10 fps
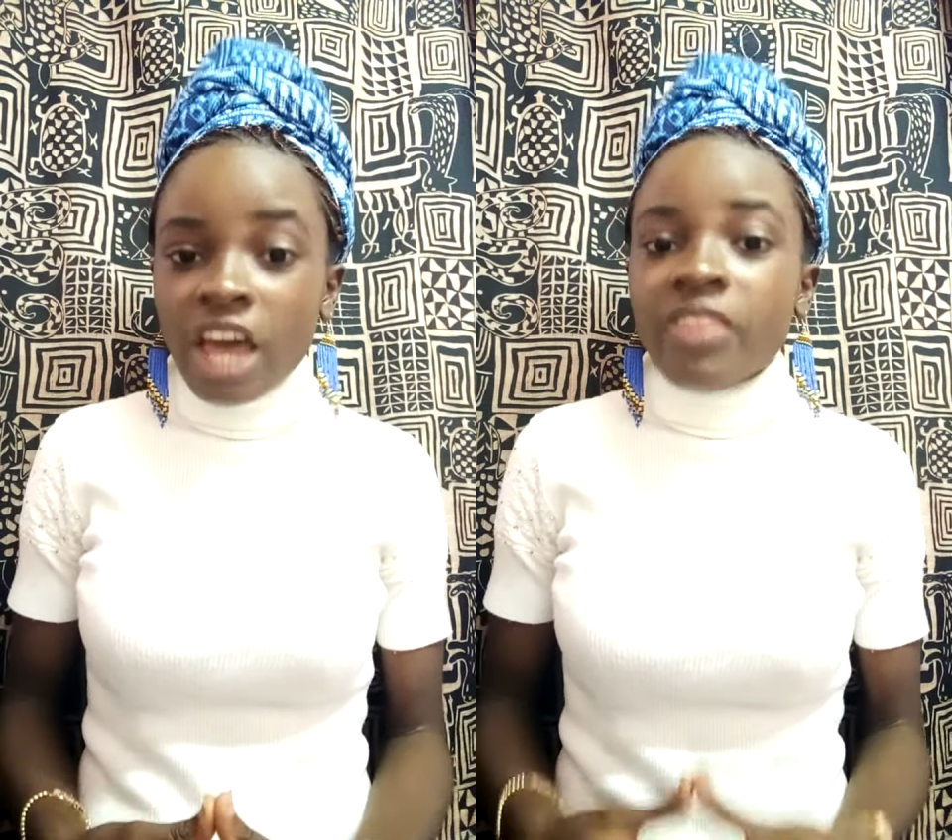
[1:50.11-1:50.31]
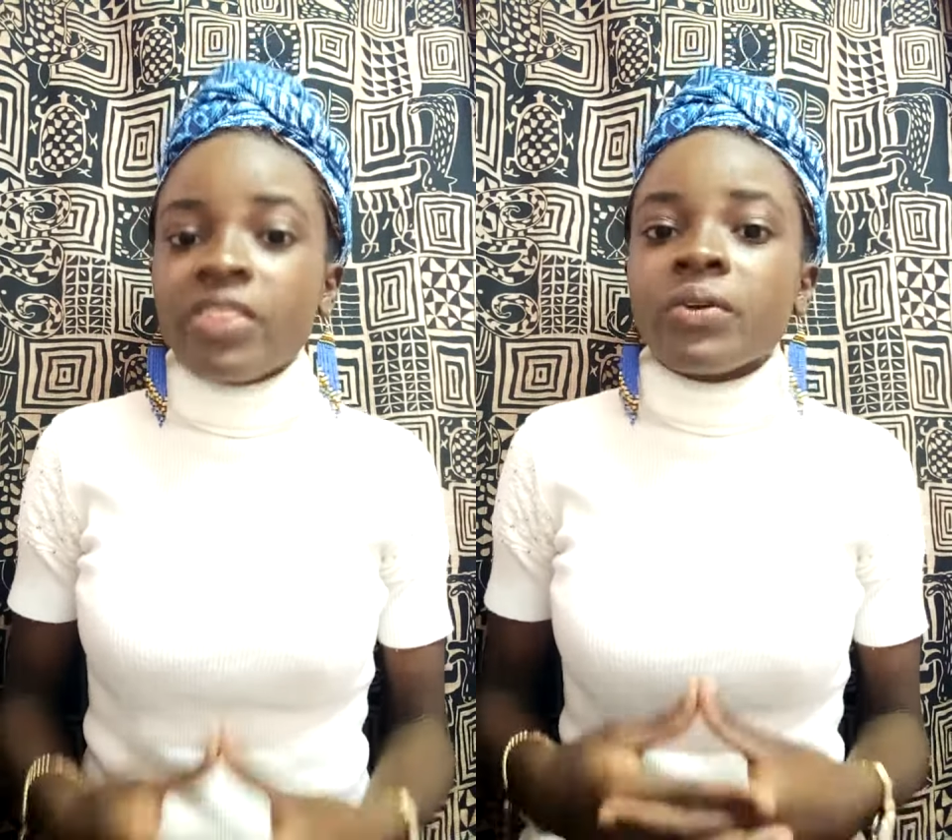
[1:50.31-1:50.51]

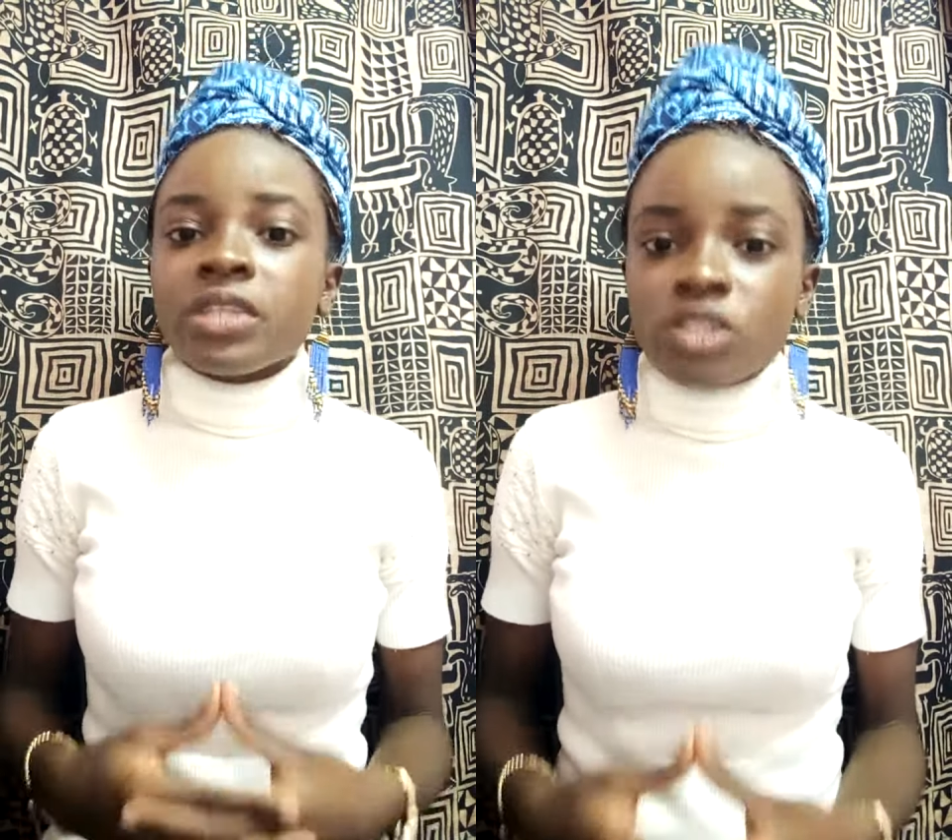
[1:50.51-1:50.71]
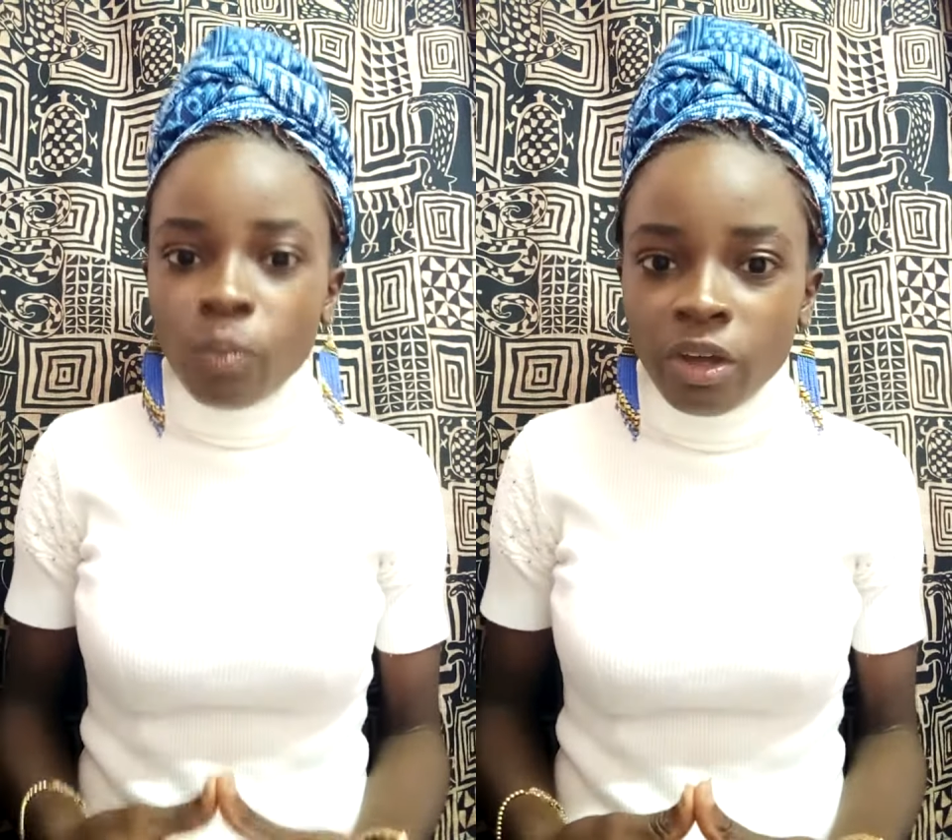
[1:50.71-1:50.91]
there is
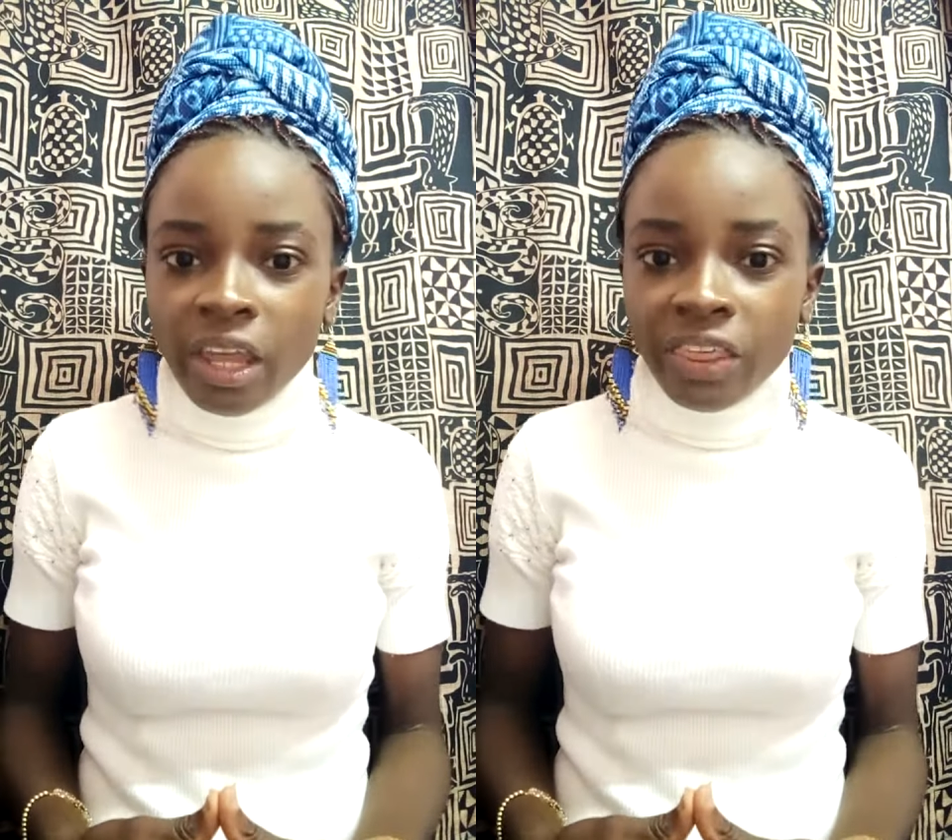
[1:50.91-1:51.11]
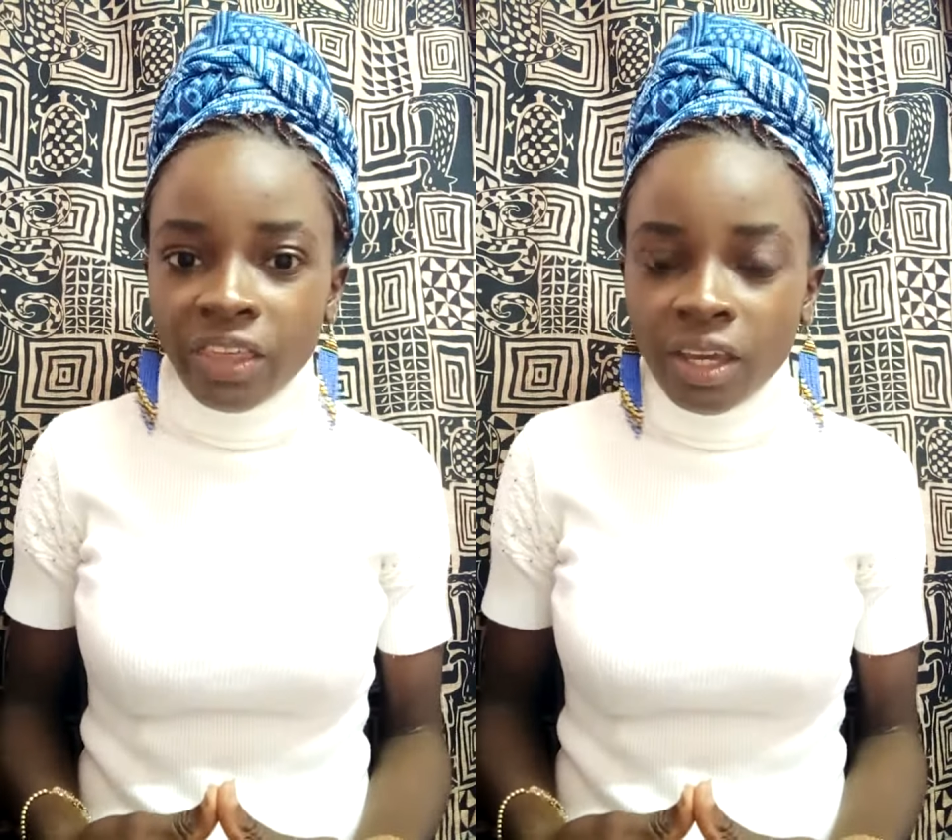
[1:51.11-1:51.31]
some other
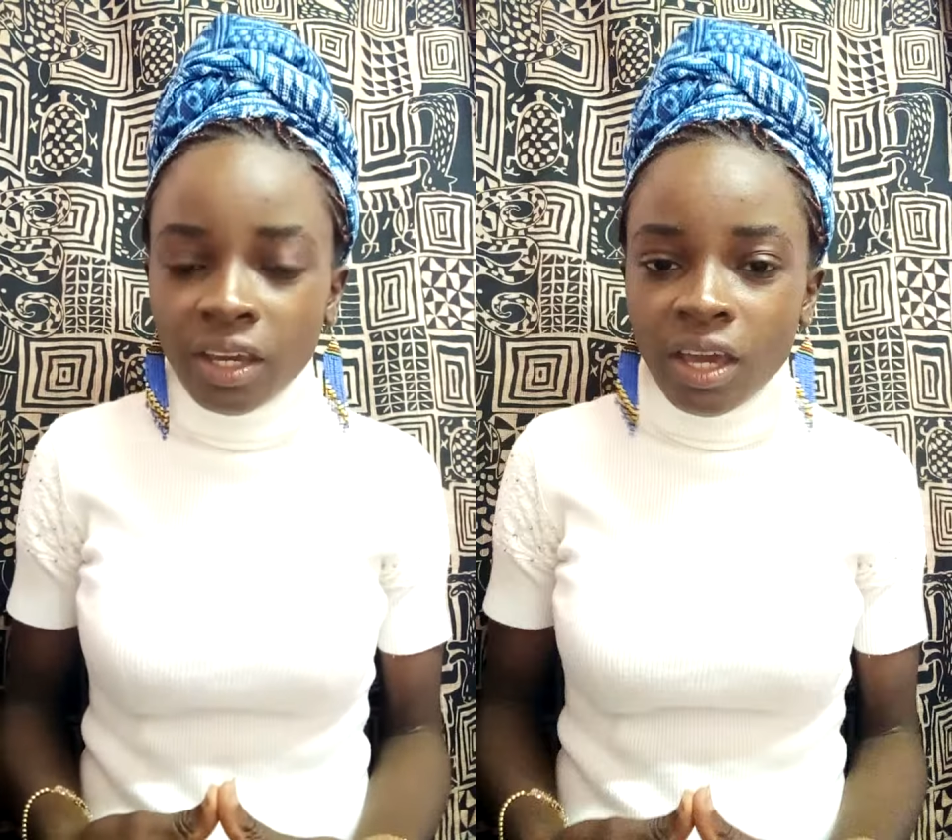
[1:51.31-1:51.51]
thing.